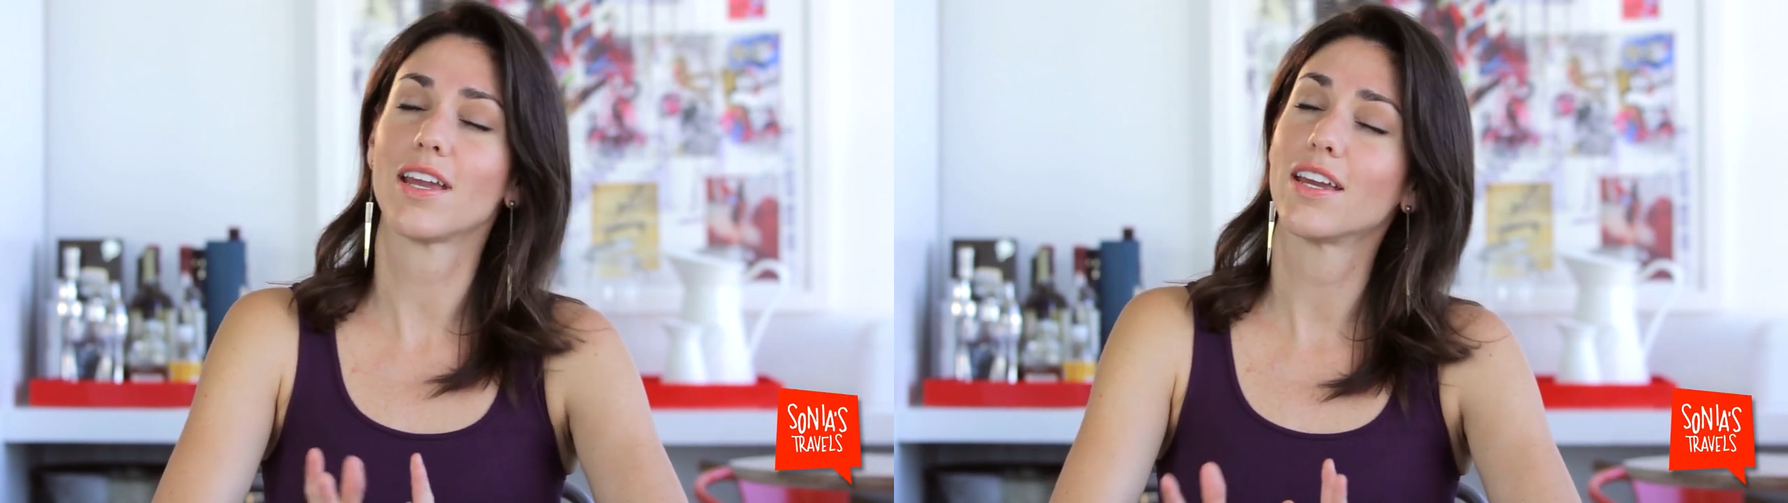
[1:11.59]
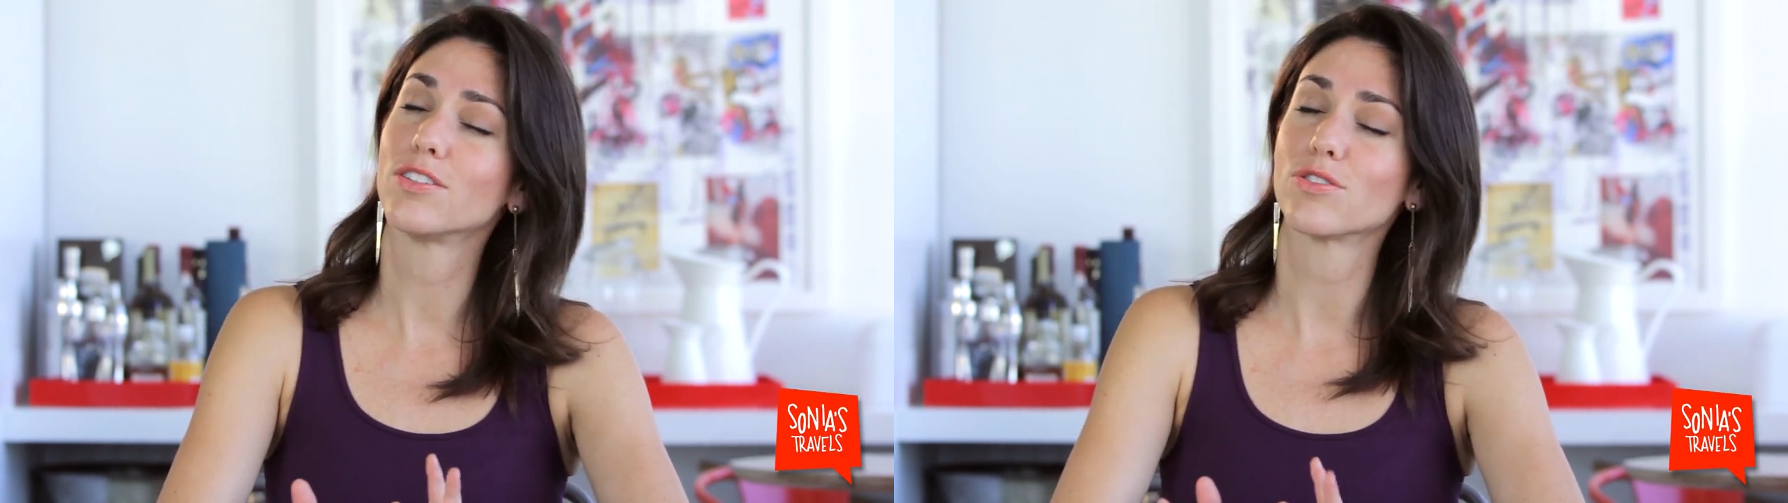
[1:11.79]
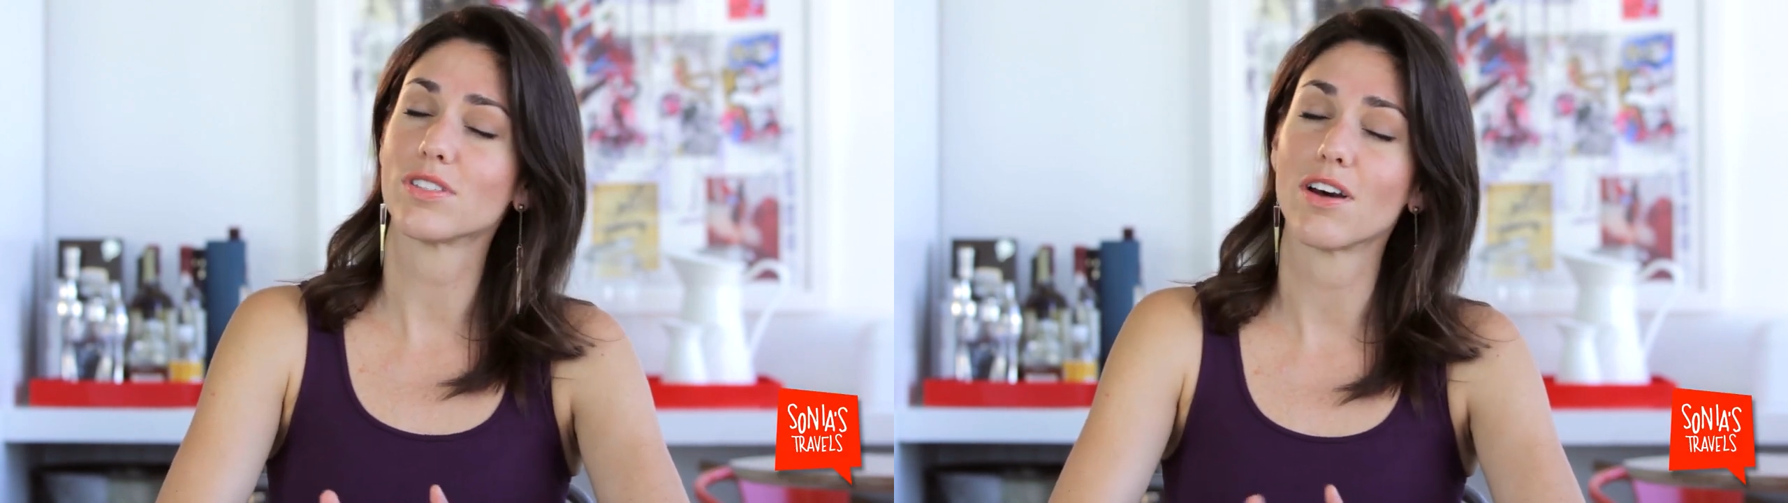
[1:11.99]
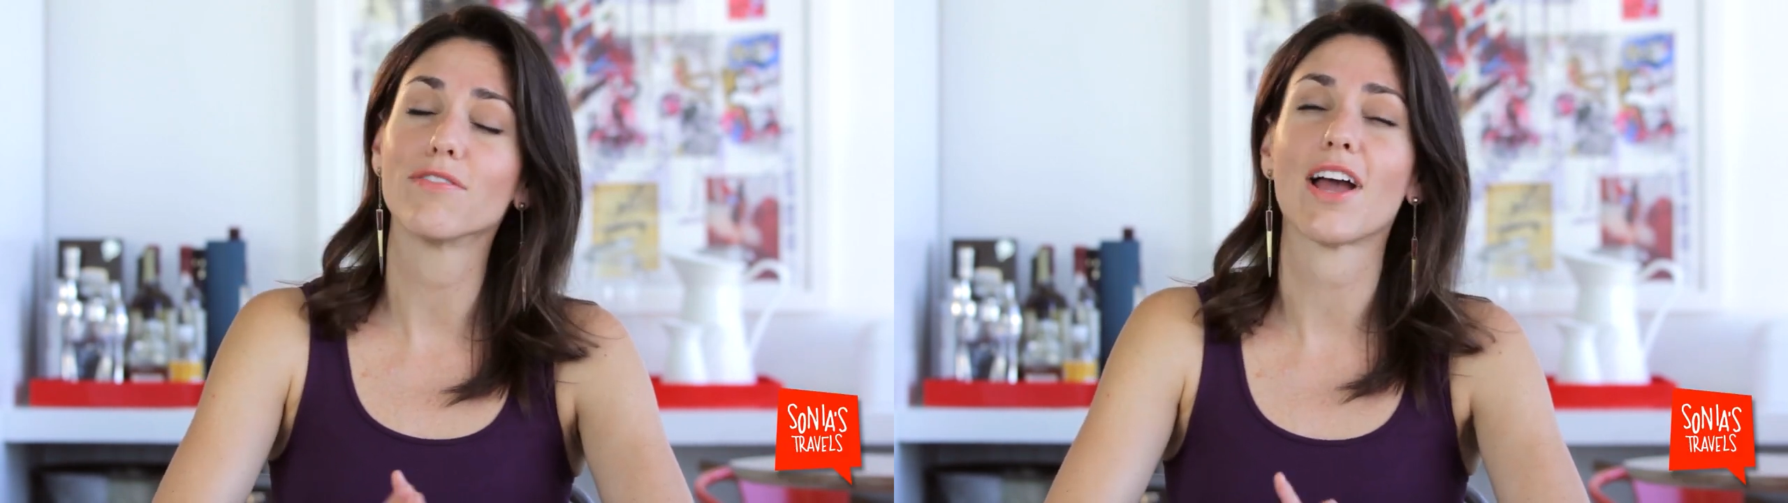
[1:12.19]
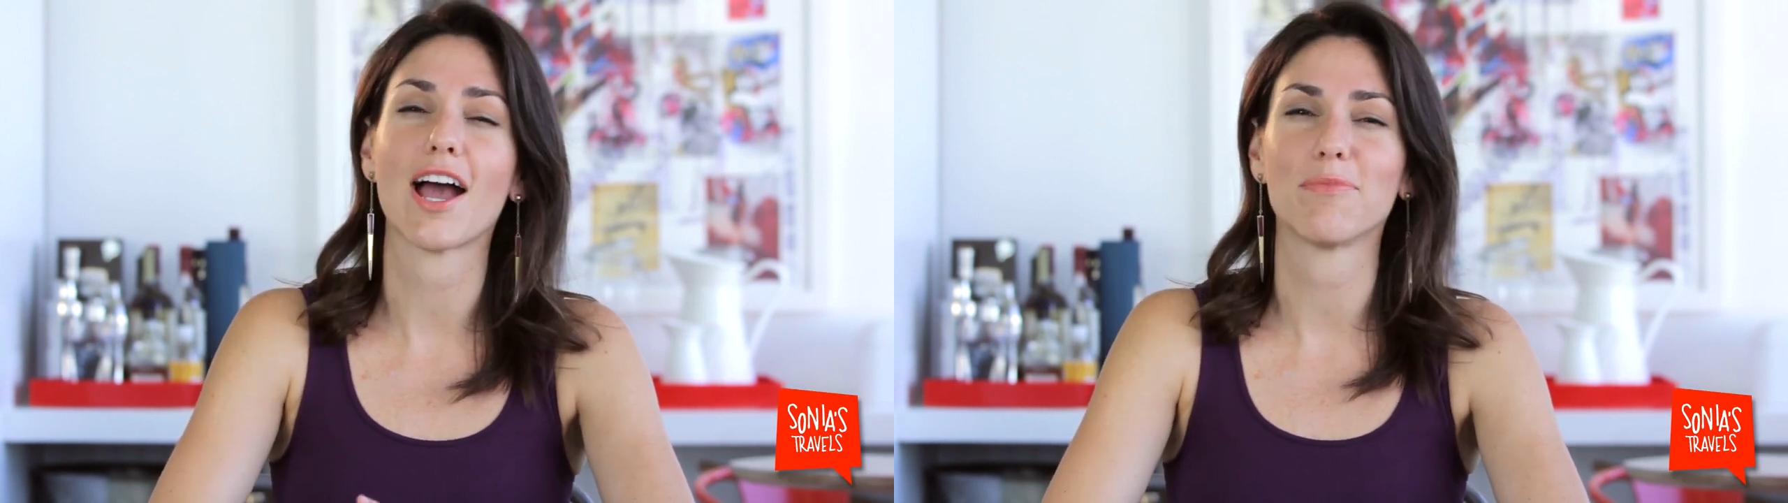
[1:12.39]
and
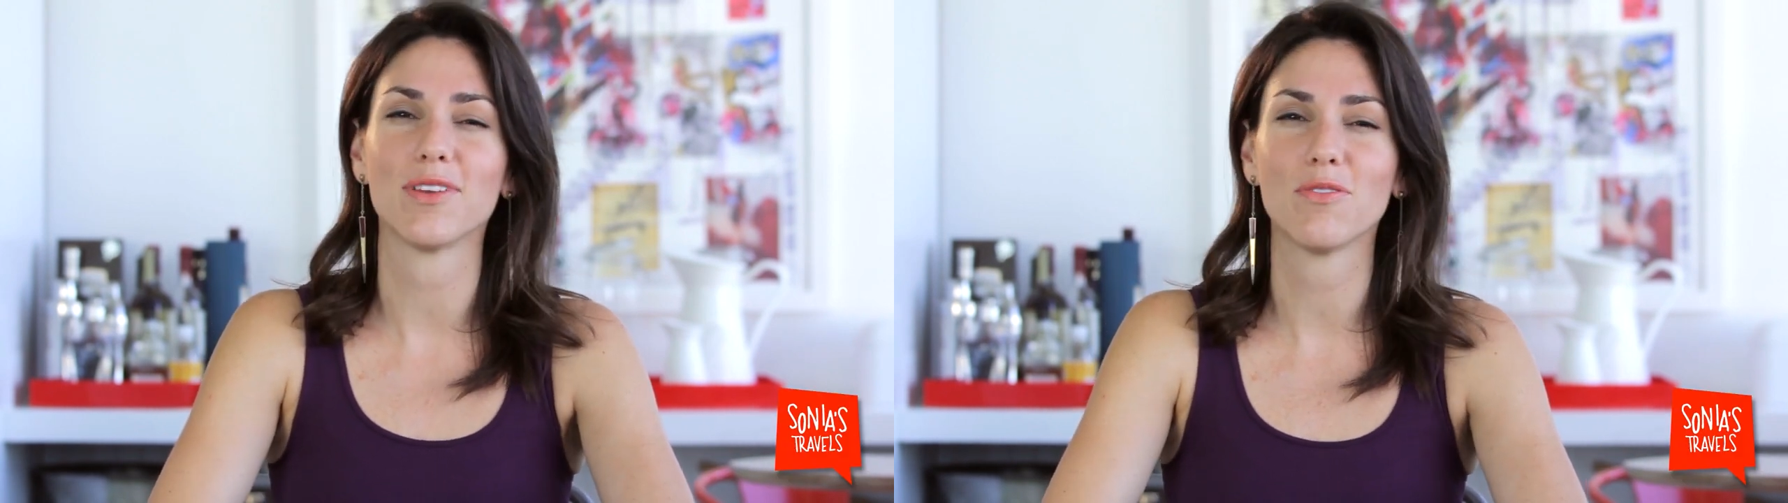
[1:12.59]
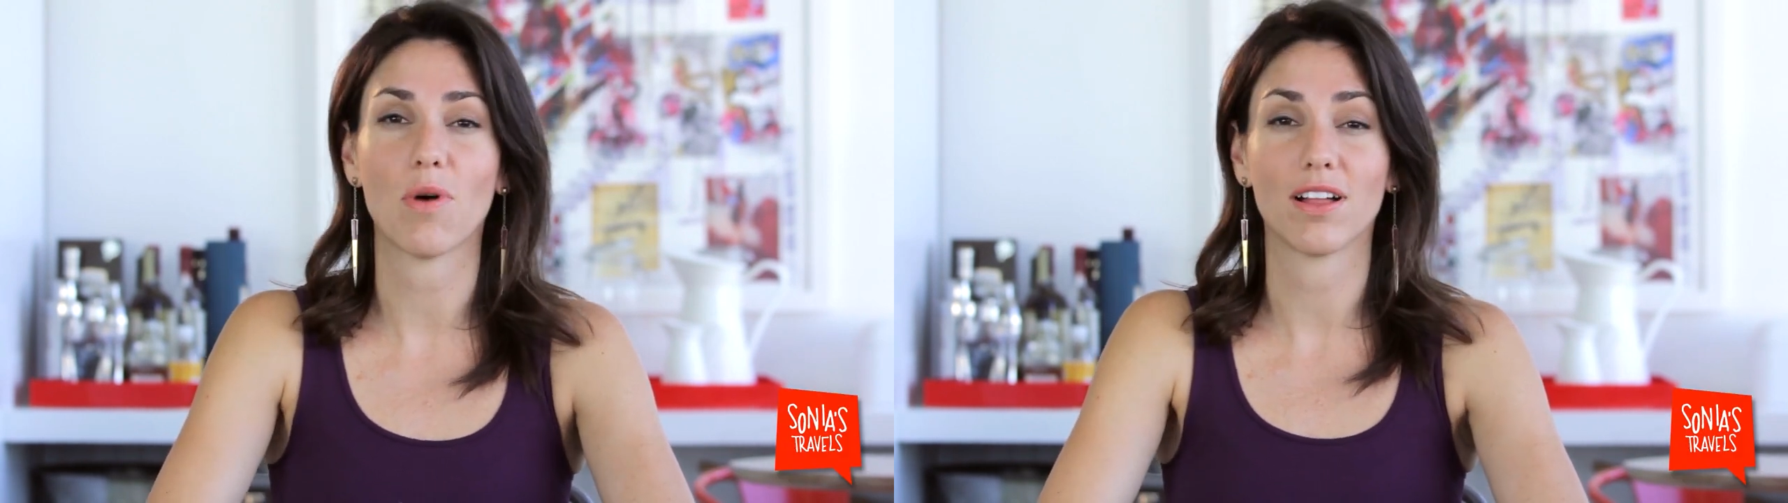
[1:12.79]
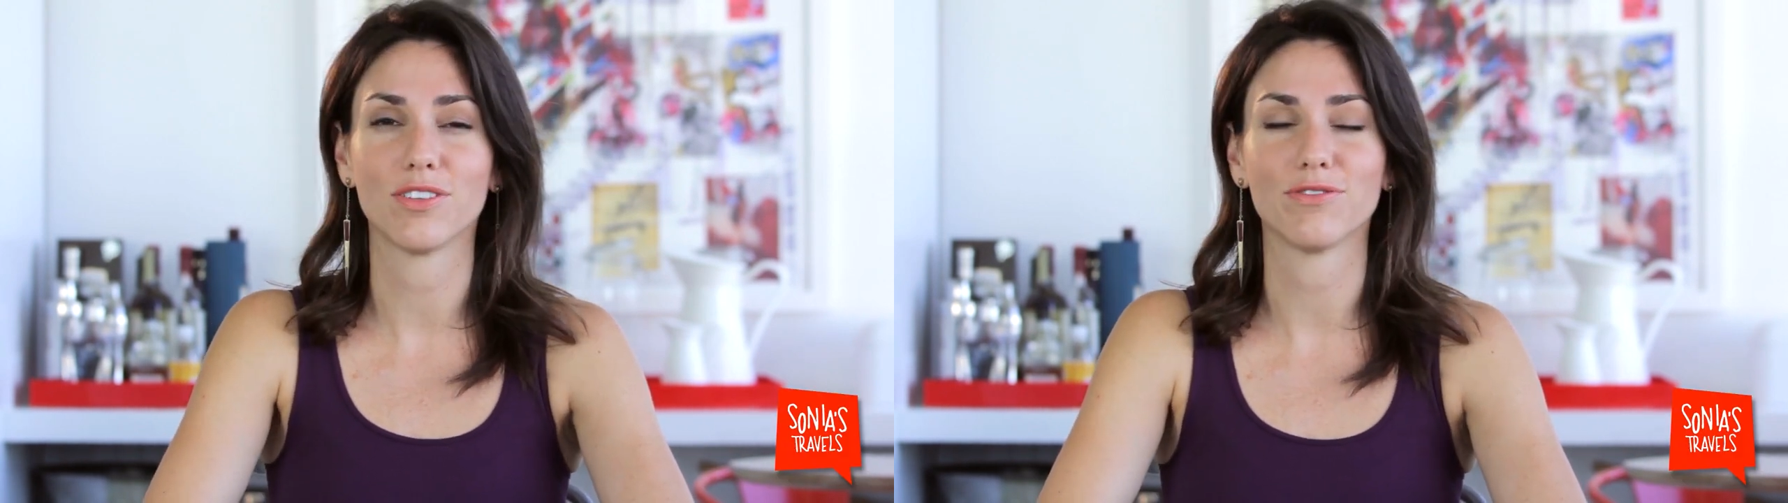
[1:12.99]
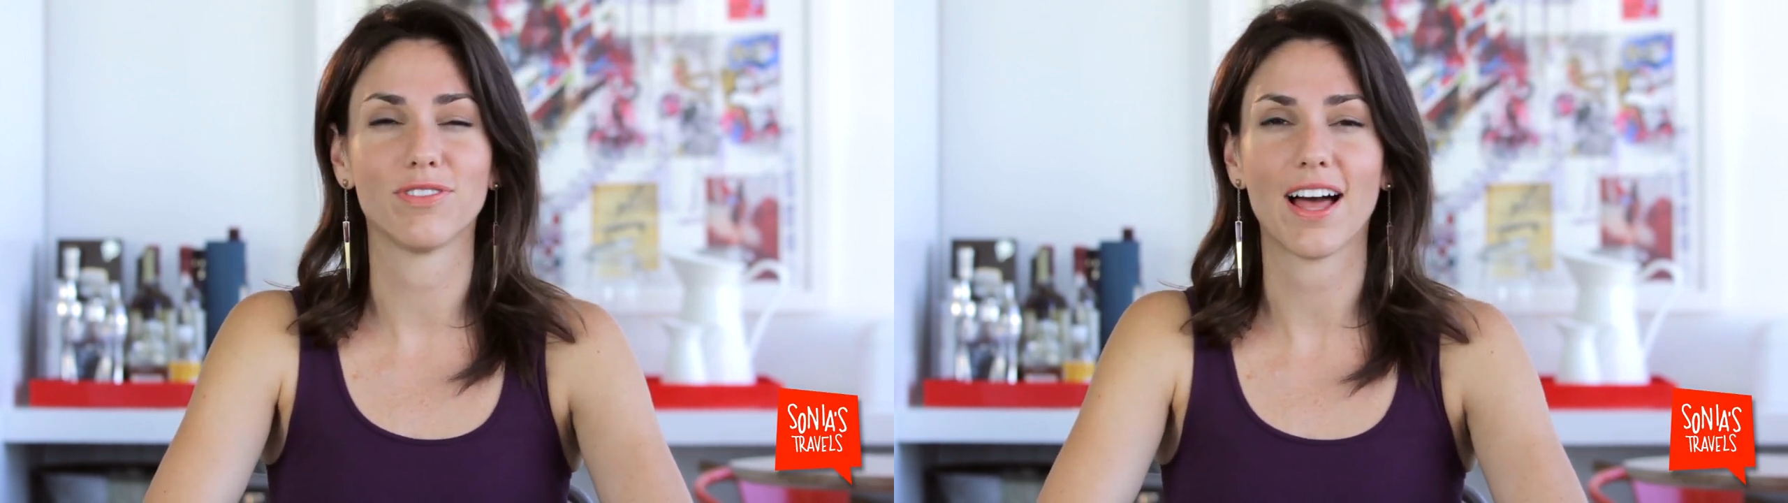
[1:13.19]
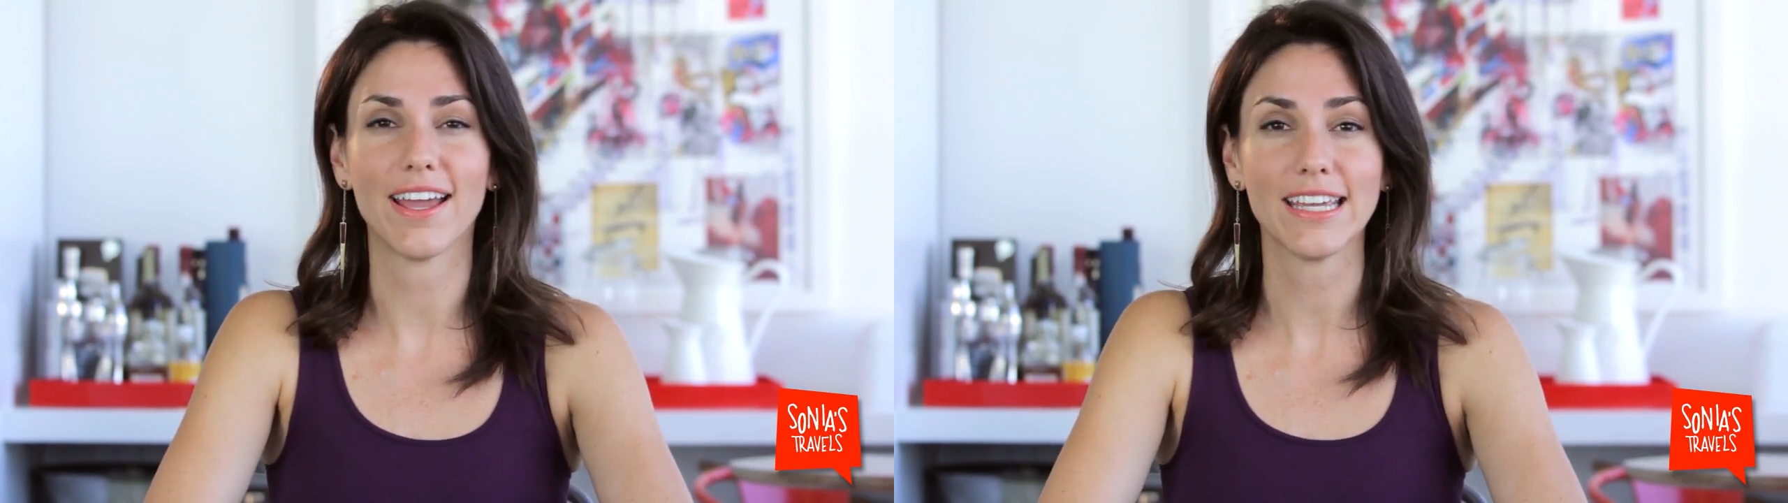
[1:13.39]
yourself happy while you
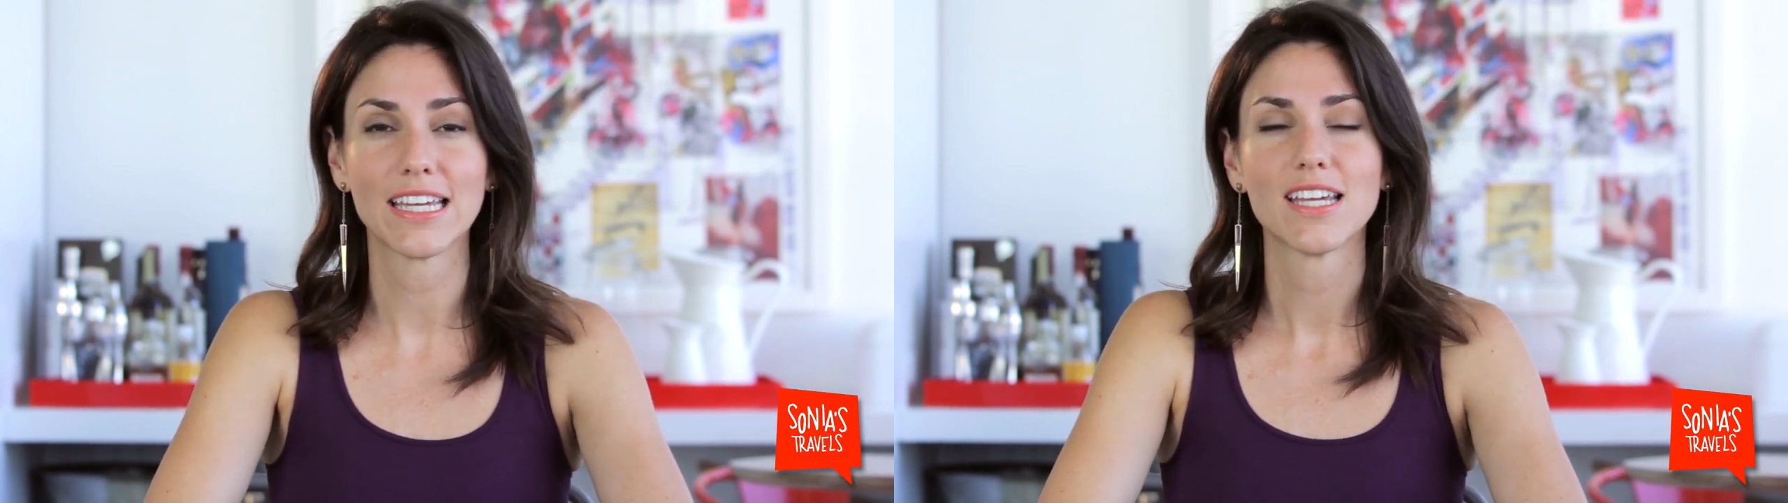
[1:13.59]
fly.